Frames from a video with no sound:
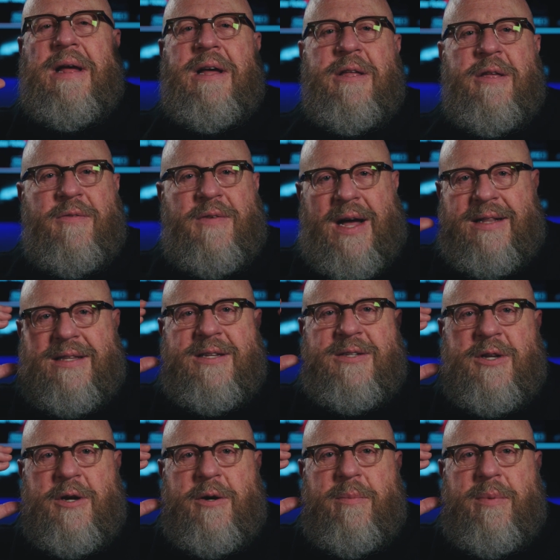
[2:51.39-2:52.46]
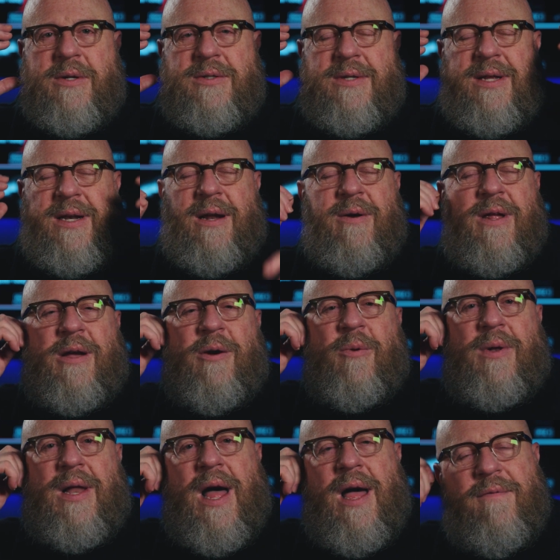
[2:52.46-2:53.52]
you've got these earbuds in, and you go
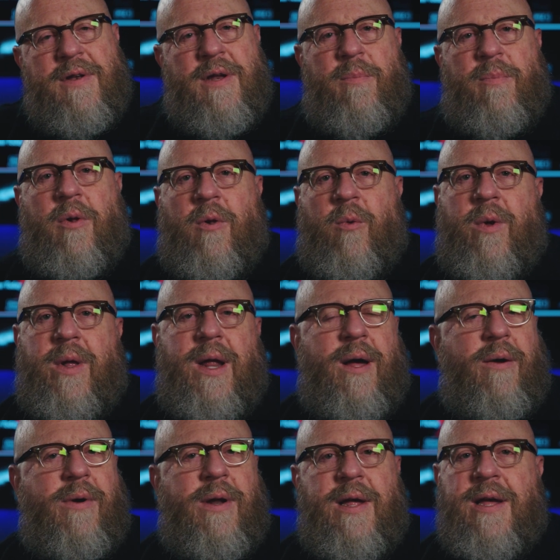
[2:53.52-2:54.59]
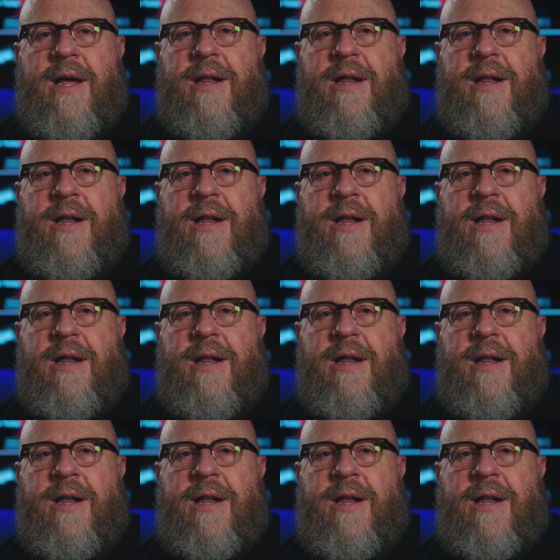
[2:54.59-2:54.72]
live and you pull one out,